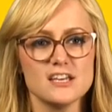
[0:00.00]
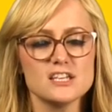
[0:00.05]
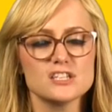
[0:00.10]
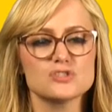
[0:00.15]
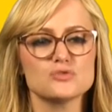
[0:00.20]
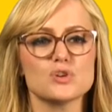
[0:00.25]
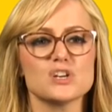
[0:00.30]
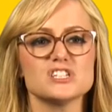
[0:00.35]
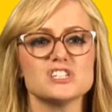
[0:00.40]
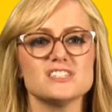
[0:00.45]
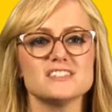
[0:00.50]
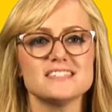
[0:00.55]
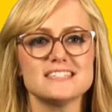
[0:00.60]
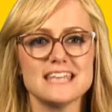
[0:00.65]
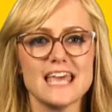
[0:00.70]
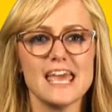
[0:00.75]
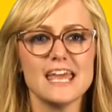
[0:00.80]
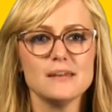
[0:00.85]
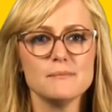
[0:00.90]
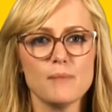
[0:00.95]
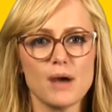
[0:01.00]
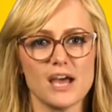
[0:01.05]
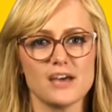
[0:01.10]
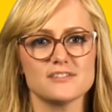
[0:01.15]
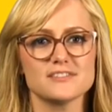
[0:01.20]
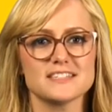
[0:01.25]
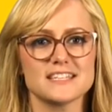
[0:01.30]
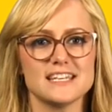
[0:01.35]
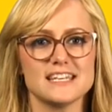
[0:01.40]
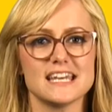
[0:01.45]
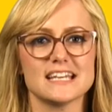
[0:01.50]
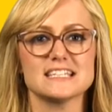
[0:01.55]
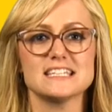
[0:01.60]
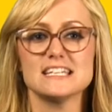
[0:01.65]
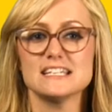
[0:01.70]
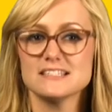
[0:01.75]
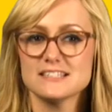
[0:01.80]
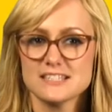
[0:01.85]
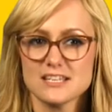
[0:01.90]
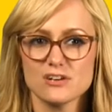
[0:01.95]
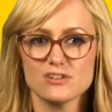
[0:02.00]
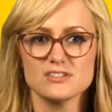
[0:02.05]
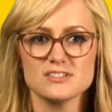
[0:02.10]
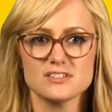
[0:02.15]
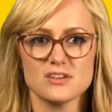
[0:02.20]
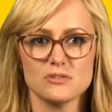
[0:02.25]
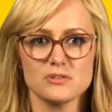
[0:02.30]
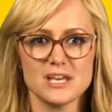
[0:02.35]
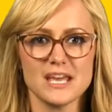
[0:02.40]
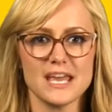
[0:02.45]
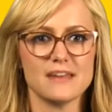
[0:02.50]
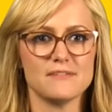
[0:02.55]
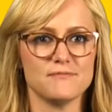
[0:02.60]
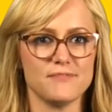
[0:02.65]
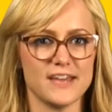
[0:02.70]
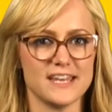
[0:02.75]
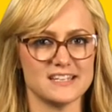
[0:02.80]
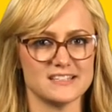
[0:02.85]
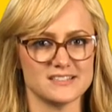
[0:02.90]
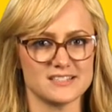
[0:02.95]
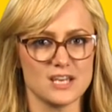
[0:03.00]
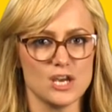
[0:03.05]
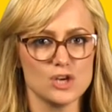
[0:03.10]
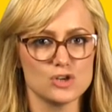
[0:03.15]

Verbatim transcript: stretches 10 miles connecting Sarasota and Venice,